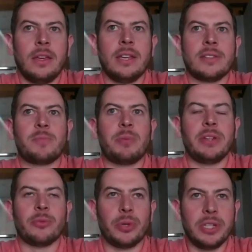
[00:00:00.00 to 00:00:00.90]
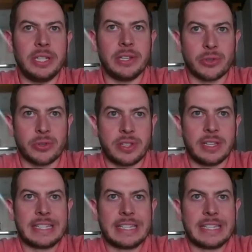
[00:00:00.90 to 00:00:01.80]
it's been really
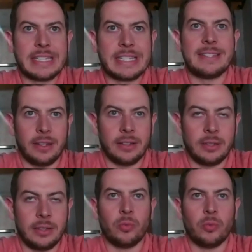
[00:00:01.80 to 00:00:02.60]
interesting seeing it